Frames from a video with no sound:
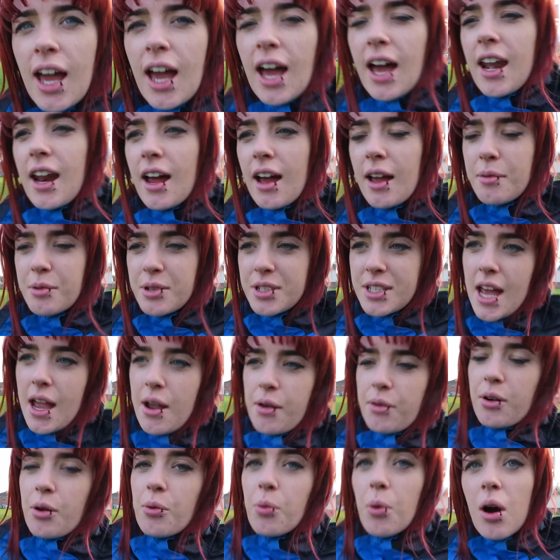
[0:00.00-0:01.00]
and I'm just
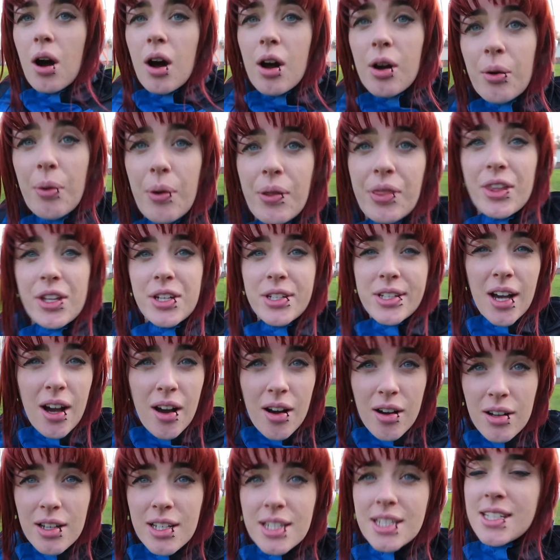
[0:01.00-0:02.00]
out on a walk with the
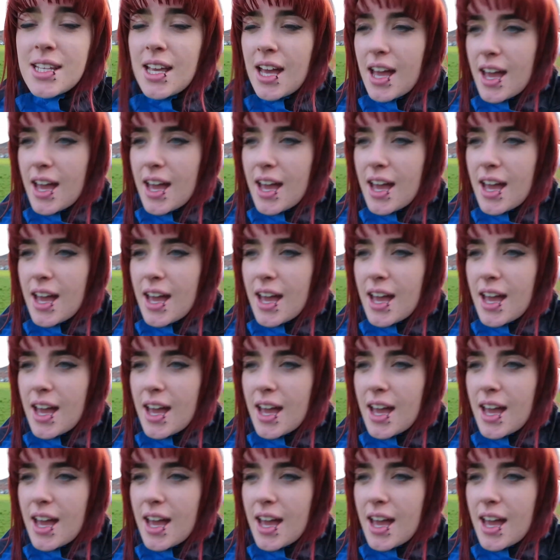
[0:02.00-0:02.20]
dogs.